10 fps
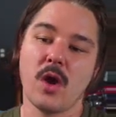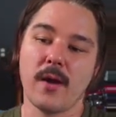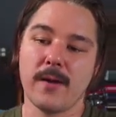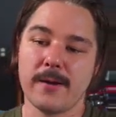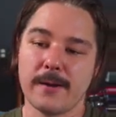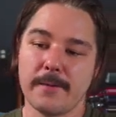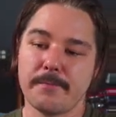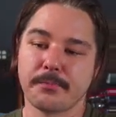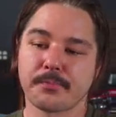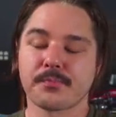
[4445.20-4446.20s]

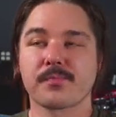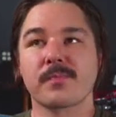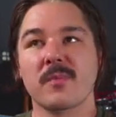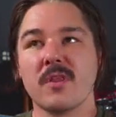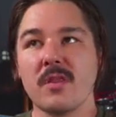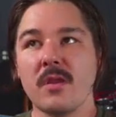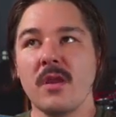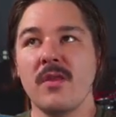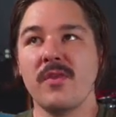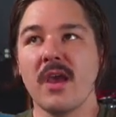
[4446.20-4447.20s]

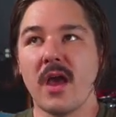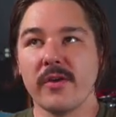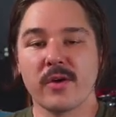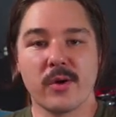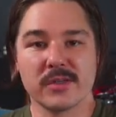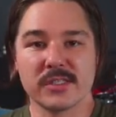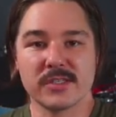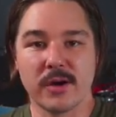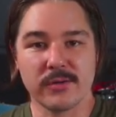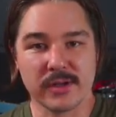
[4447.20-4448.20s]
the other courses
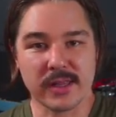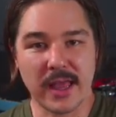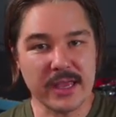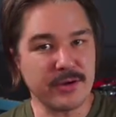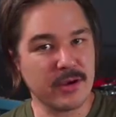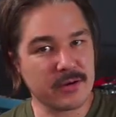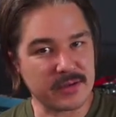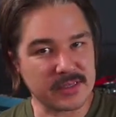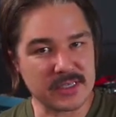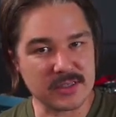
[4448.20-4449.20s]
don't really let you know who the
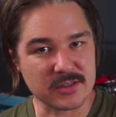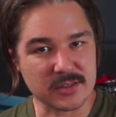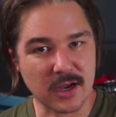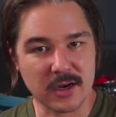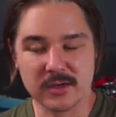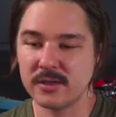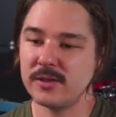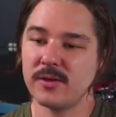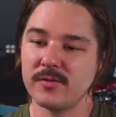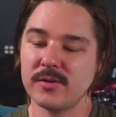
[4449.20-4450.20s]
teachers are. You
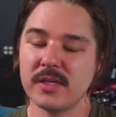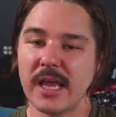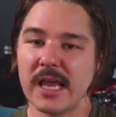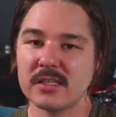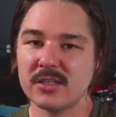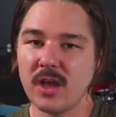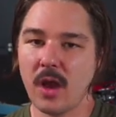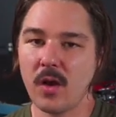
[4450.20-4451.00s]
don't really get to know